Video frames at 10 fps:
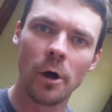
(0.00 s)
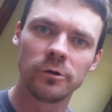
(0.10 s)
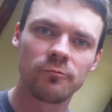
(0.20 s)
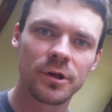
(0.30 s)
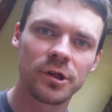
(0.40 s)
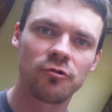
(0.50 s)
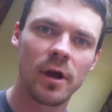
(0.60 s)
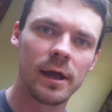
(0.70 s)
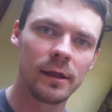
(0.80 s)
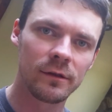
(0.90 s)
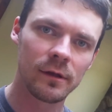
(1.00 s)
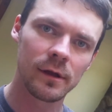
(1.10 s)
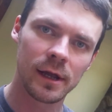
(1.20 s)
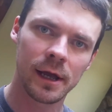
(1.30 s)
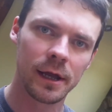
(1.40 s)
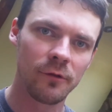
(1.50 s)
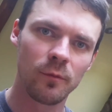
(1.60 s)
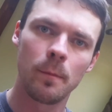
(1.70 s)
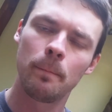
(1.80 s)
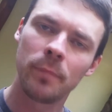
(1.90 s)
unrestrained kind
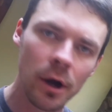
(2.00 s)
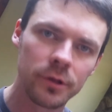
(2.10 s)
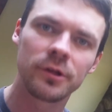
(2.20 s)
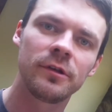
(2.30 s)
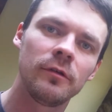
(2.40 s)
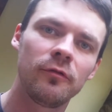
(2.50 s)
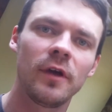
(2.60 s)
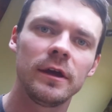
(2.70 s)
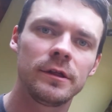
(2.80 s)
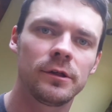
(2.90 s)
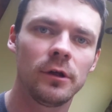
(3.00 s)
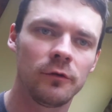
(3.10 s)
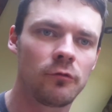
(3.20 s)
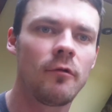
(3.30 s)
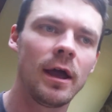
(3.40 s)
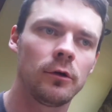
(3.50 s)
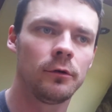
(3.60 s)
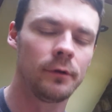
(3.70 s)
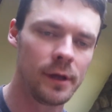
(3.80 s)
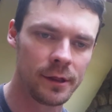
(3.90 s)
of punch to the face of a
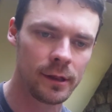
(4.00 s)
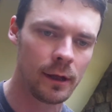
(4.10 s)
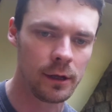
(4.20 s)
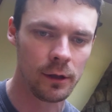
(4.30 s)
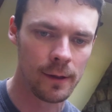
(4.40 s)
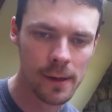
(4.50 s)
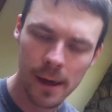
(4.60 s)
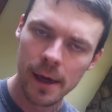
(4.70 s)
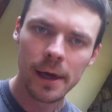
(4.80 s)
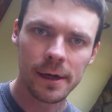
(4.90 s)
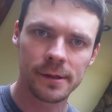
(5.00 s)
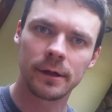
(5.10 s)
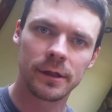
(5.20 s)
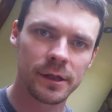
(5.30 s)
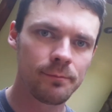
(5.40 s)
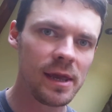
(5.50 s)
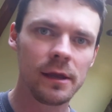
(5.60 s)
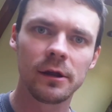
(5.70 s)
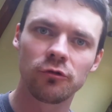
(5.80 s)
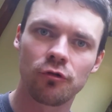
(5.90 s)
record. It's like a
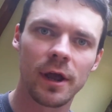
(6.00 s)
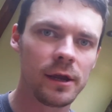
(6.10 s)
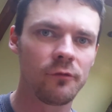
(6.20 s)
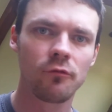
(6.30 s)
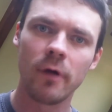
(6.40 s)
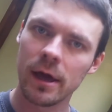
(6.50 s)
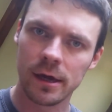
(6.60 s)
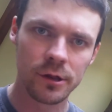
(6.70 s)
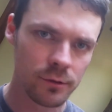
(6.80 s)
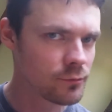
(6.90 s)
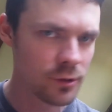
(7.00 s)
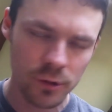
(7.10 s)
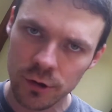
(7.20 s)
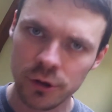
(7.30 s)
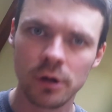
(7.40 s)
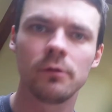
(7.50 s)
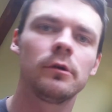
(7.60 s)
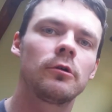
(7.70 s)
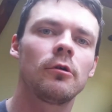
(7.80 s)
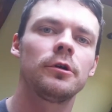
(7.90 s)
speeding train of rage just
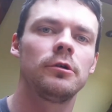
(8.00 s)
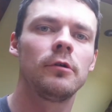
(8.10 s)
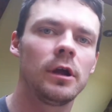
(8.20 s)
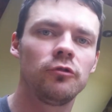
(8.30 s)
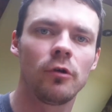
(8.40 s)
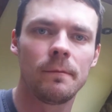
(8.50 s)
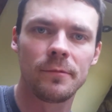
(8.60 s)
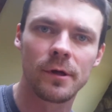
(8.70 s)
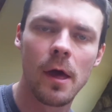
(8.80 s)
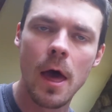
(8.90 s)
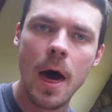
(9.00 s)
shooting across your eardrums.